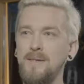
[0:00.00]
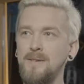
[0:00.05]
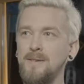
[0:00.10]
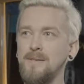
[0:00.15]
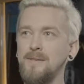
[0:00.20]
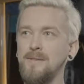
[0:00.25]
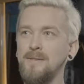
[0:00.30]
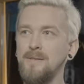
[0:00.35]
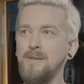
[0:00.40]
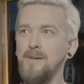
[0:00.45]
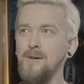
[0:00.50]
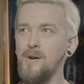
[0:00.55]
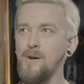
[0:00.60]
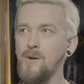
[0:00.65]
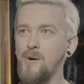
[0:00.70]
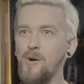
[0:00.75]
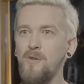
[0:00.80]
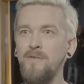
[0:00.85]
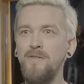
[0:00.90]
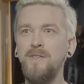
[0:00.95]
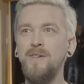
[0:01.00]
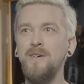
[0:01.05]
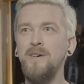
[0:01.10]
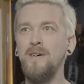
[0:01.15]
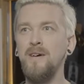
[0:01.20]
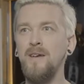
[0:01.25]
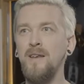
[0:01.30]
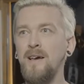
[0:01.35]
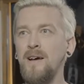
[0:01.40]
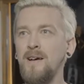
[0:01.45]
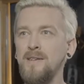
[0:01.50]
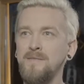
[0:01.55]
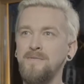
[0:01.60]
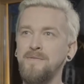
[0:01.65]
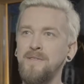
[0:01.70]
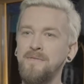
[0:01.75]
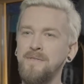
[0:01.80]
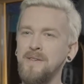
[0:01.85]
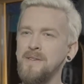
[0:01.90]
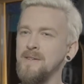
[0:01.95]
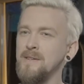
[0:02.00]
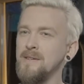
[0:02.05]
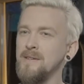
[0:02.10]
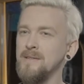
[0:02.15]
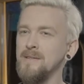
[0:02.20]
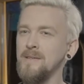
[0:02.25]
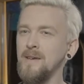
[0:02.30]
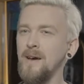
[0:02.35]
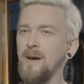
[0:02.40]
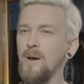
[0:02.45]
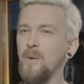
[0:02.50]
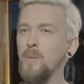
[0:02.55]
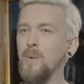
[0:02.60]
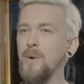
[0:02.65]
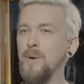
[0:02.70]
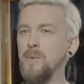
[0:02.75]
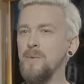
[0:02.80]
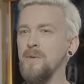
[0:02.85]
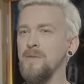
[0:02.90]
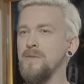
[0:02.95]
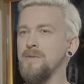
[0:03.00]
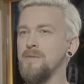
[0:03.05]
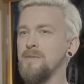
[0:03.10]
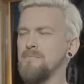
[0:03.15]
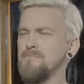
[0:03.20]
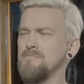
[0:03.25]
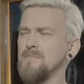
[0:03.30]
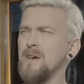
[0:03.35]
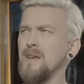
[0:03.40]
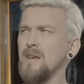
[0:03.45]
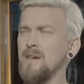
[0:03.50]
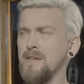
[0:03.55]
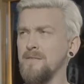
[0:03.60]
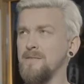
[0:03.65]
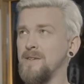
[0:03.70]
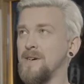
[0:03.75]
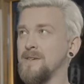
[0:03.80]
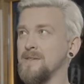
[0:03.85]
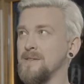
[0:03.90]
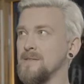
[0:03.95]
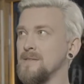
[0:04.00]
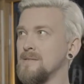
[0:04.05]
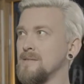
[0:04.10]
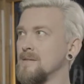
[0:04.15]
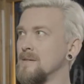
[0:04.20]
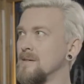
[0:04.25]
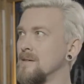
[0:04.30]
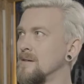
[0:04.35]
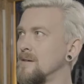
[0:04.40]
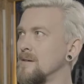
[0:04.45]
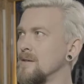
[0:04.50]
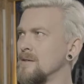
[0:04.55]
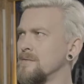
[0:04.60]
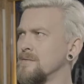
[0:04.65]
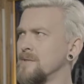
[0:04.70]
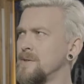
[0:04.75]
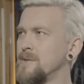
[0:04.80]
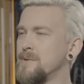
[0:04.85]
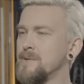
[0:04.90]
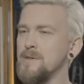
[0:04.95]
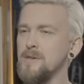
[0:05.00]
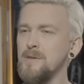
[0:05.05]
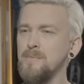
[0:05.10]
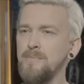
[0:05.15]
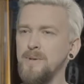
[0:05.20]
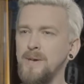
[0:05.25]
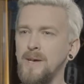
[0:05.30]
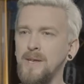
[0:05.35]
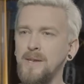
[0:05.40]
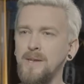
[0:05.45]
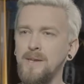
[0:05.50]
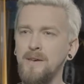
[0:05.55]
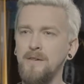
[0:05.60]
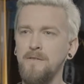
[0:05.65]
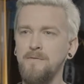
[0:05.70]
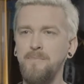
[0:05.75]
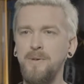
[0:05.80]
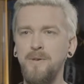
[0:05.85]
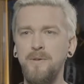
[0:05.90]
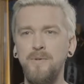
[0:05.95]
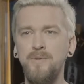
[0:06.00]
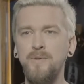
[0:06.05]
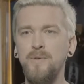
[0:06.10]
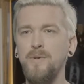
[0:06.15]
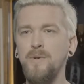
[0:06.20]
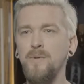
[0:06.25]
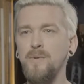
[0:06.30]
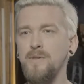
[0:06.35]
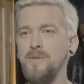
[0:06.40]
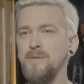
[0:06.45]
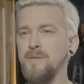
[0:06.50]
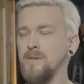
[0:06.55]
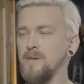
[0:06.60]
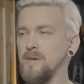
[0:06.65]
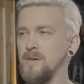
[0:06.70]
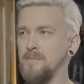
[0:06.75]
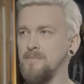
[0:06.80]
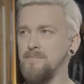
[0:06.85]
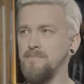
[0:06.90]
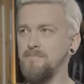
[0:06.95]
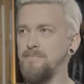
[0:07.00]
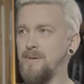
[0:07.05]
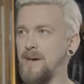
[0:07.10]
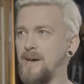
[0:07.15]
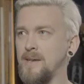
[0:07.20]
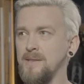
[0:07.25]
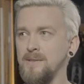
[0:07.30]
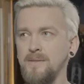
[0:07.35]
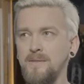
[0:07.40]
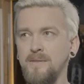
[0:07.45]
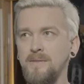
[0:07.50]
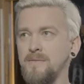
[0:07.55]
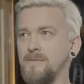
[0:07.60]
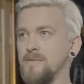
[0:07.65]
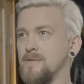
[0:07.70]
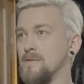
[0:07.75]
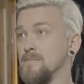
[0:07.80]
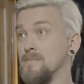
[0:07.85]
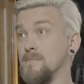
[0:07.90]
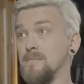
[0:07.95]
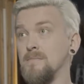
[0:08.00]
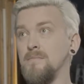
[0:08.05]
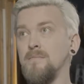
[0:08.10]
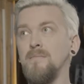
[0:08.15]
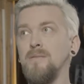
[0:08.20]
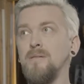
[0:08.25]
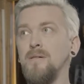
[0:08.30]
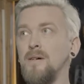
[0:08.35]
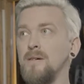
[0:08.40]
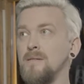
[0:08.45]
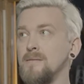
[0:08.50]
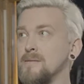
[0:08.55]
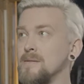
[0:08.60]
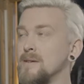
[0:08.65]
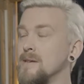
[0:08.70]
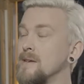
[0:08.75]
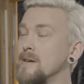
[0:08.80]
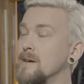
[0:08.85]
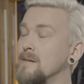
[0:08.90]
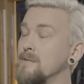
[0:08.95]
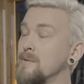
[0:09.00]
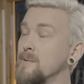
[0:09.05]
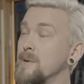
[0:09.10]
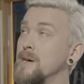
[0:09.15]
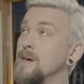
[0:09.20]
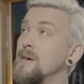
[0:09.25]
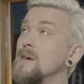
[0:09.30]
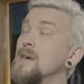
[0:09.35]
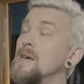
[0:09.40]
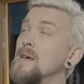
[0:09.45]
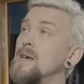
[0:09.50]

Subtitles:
So over the last 15 years I worked with a lot of artists all over Europe, and I've been on tour with bands from nearly everywhere.